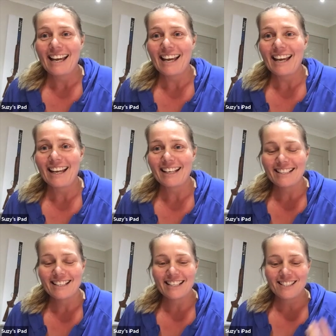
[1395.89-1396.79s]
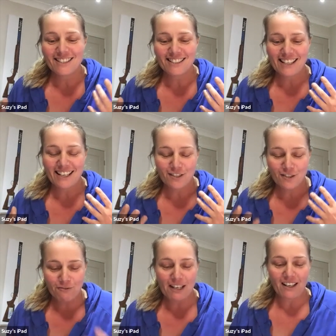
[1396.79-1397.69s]
And just the
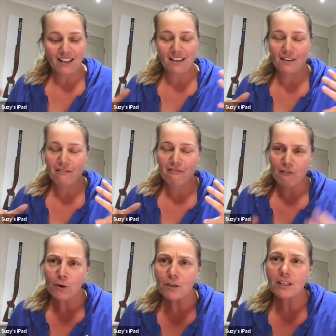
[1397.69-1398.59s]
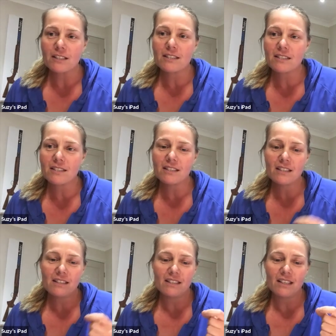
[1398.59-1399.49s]
adrenaline and the focus
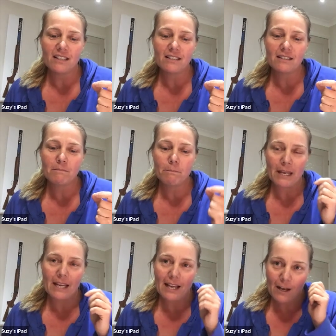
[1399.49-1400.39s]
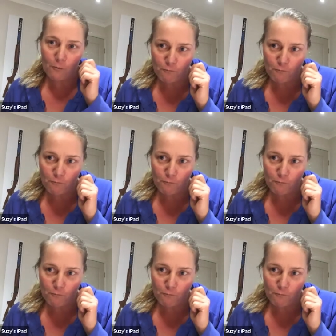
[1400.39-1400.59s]
that being